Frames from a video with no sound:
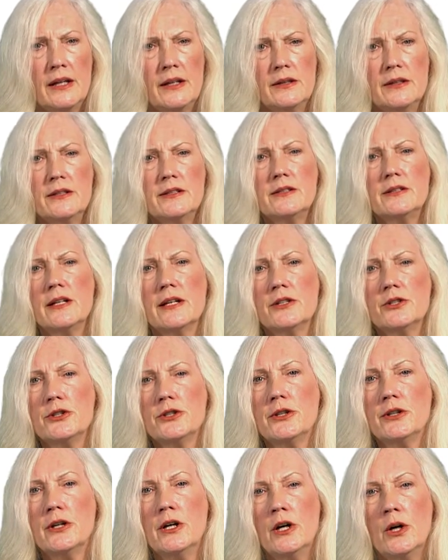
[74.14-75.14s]
In this
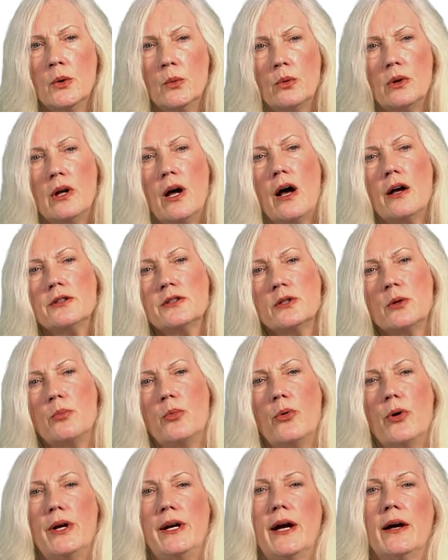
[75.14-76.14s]
lecture, we'll also
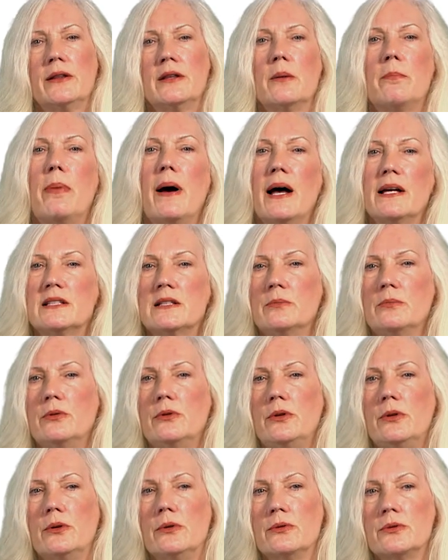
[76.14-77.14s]
point out the
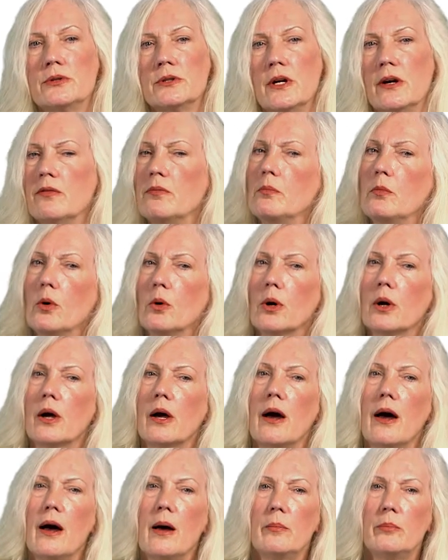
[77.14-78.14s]
possible use of more
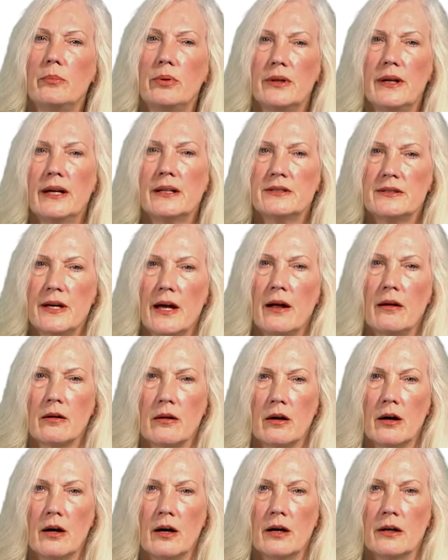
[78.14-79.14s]
complex
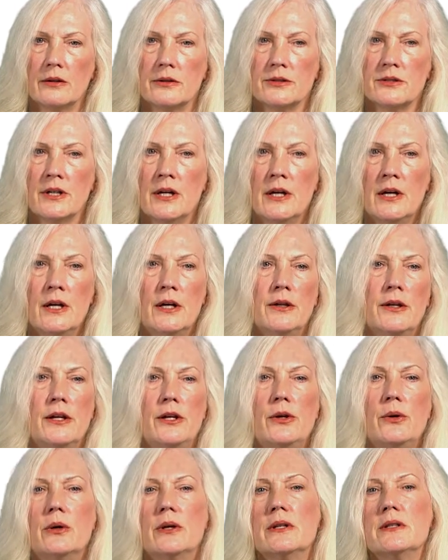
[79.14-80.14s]
alcohols
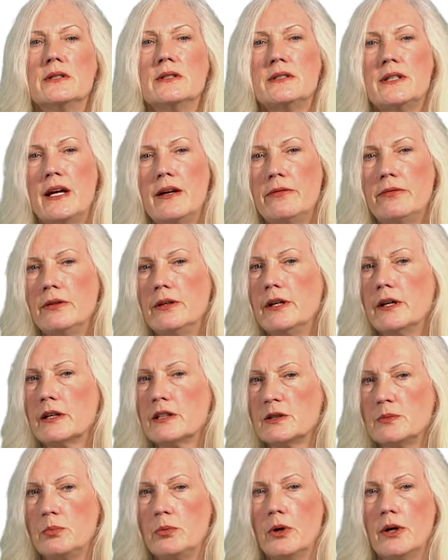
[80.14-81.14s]
that you can safely
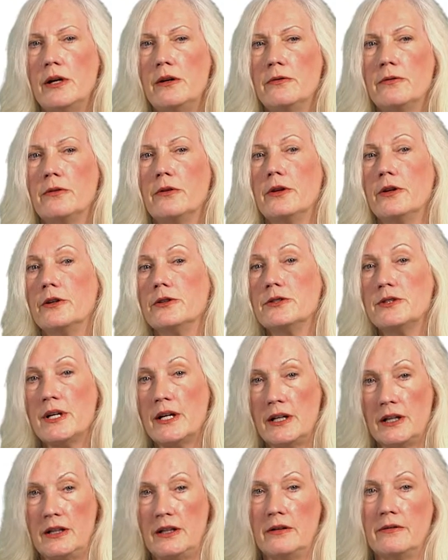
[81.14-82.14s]
exploit for their
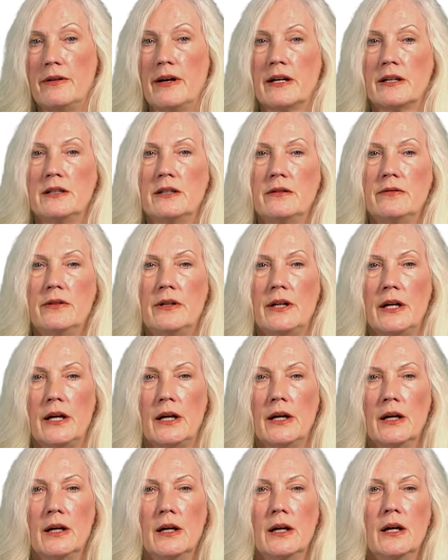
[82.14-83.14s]
sedative
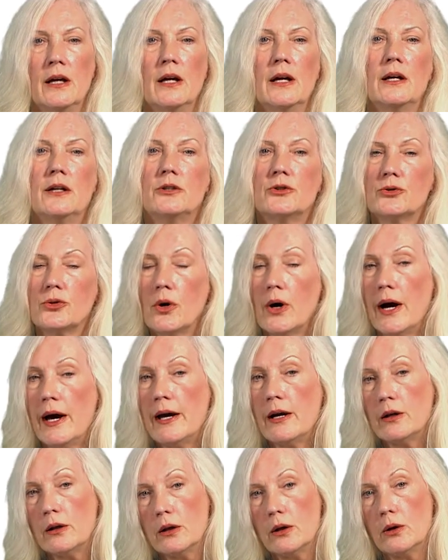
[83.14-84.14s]
activity.
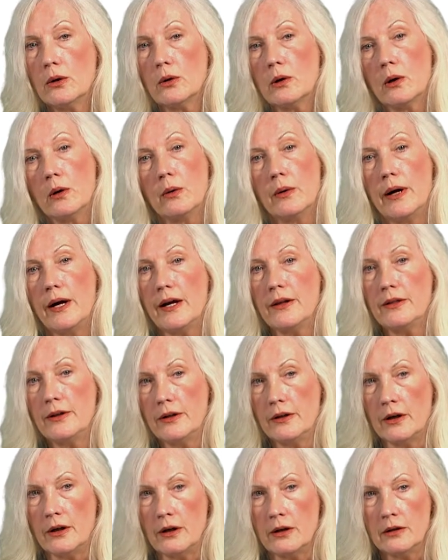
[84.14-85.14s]

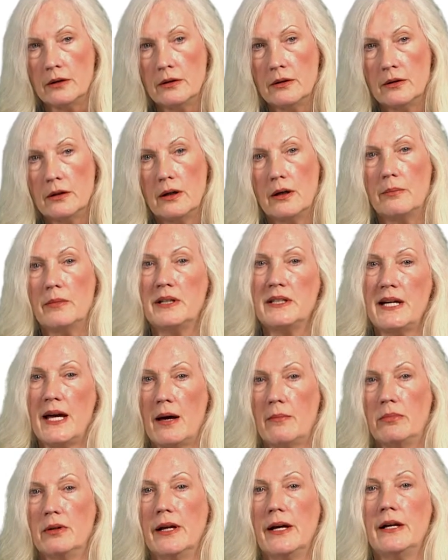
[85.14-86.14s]
Trichloroethanol, a
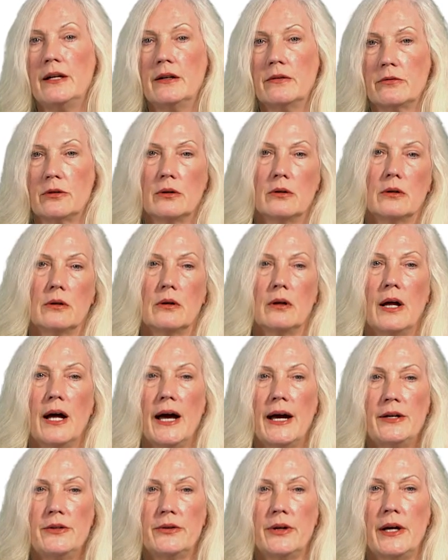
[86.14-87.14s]
metabolite of chloral
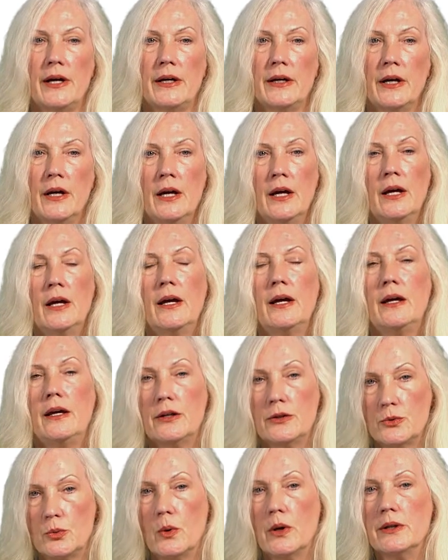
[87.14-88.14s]
hydrate,
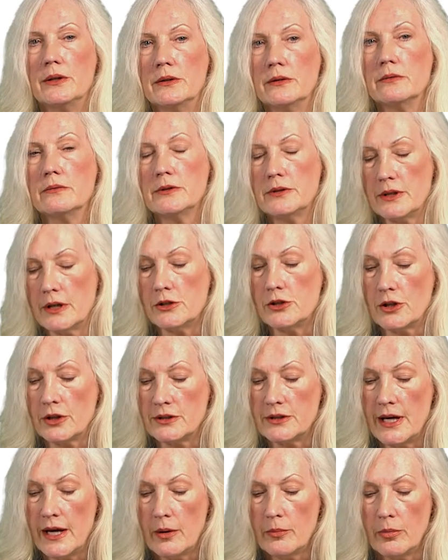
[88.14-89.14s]
is one such
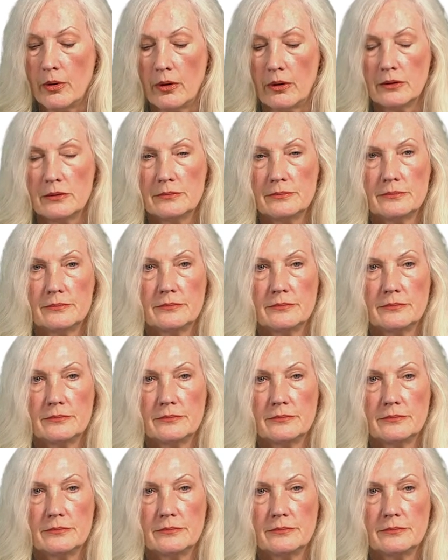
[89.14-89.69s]
example.